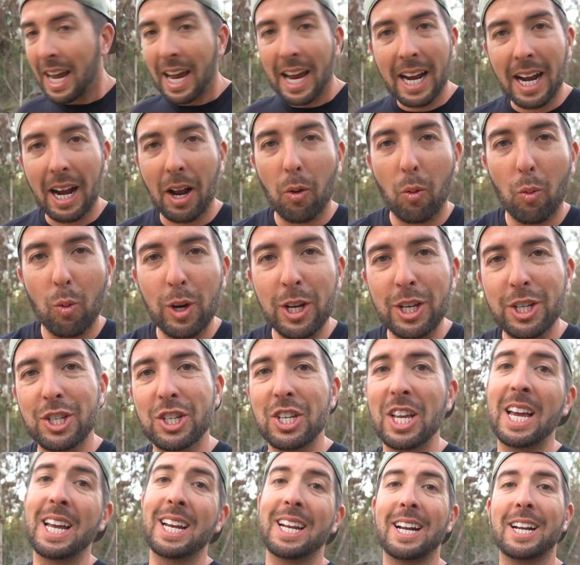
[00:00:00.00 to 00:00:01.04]
And I
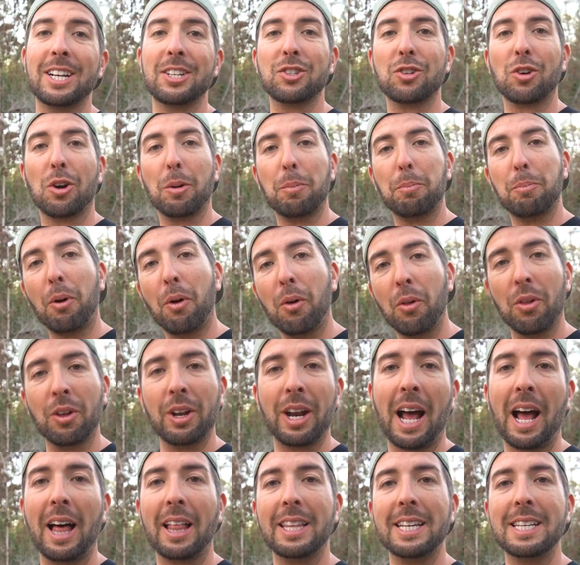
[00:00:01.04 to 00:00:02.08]
reached in and I started
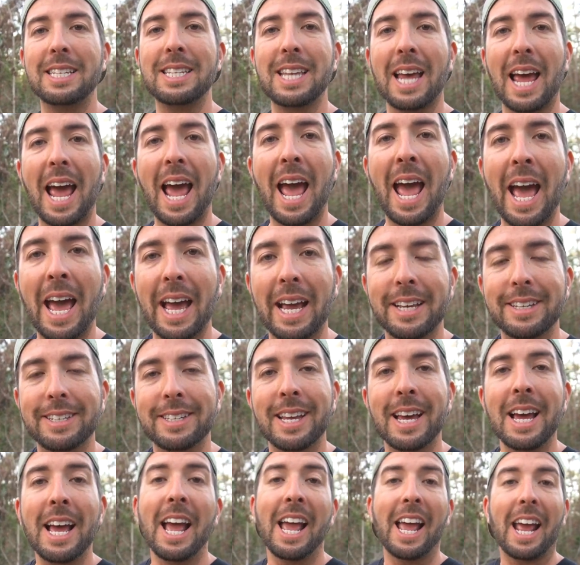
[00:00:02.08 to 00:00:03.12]
pulling out these eggs.